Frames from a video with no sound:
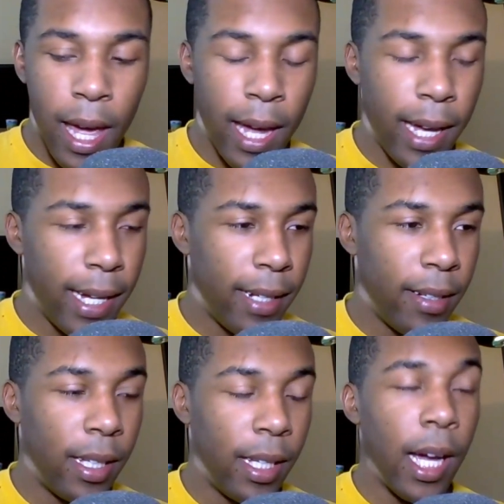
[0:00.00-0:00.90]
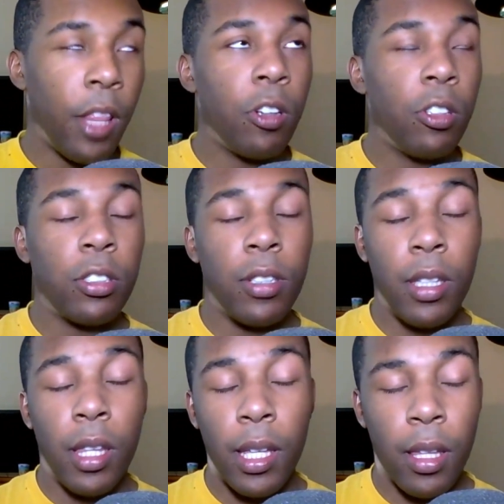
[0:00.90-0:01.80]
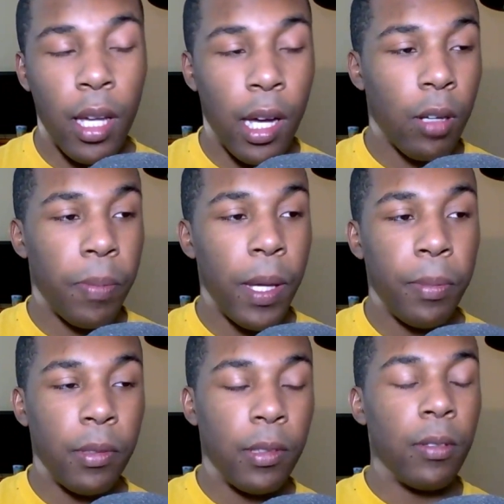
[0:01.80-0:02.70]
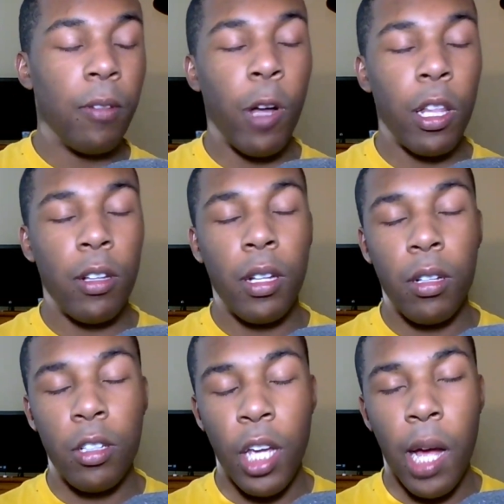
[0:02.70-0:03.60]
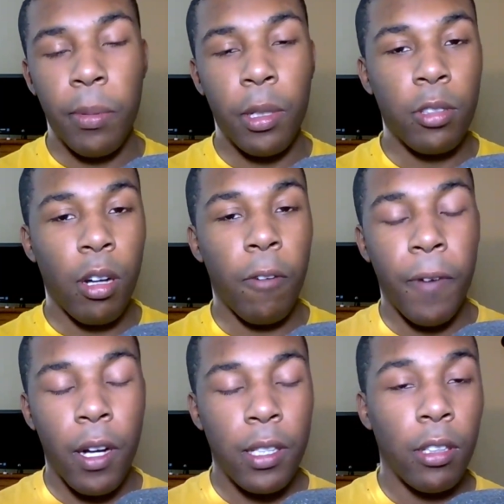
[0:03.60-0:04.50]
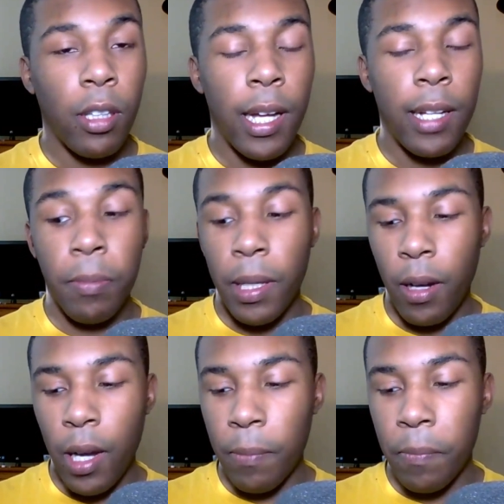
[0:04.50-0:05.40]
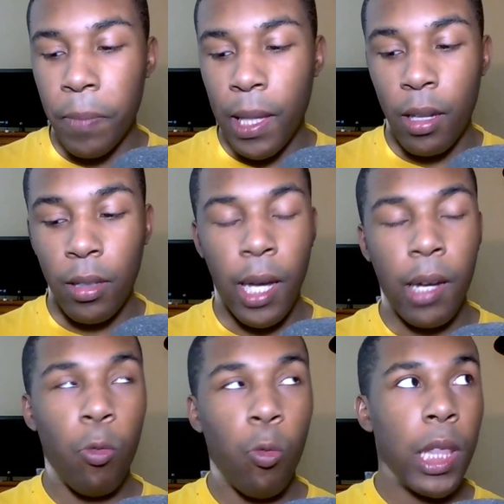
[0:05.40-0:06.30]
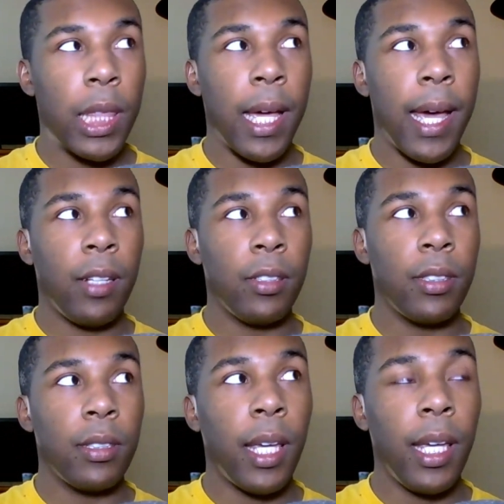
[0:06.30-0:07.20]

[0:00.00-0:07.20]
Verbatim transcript: and the other st- the, the other people whether they're diablos or fairy tail end to pick it up and they're like what the hell is this